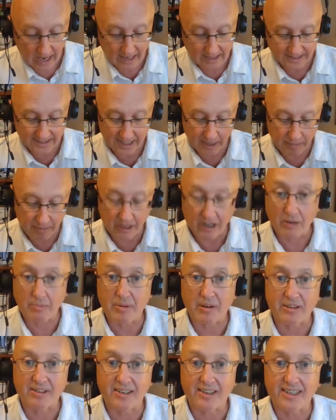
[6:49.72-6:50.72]
seminar
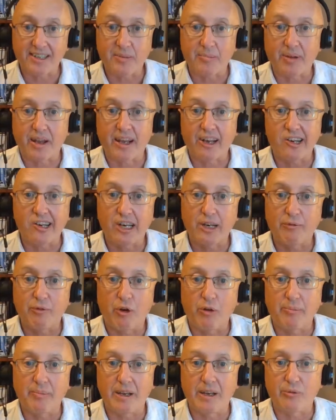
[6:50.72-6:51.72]
participation
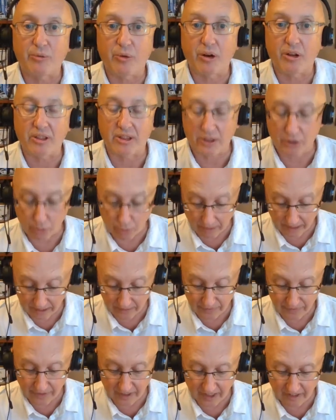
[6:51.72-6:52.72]
will be worth
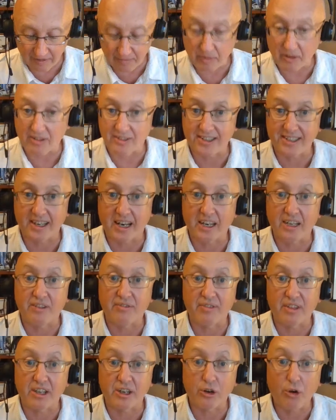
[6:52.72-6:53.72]
25%
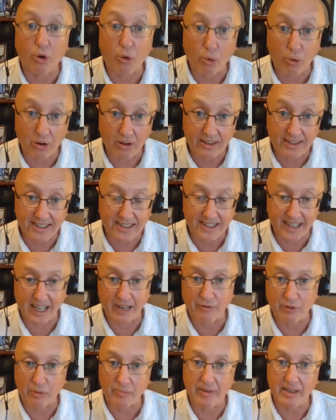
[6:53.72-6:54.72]
of the course.
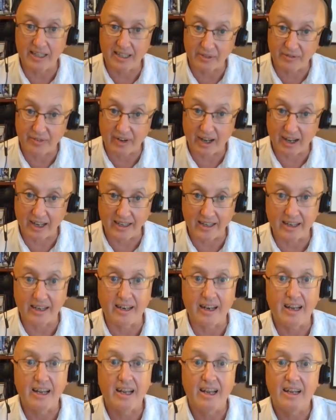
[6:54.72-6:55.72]
That will be divided
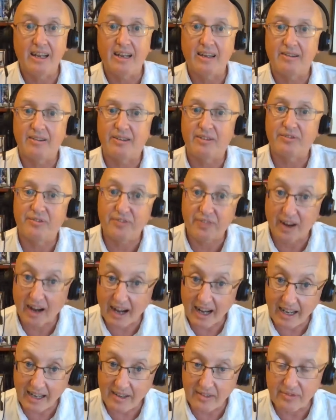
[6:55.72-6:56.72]

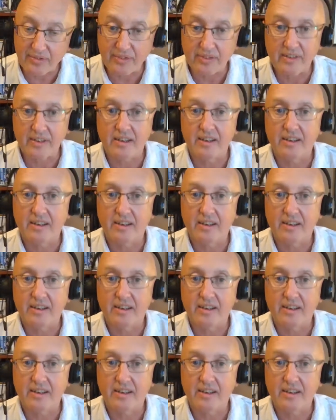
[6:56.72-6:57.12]
5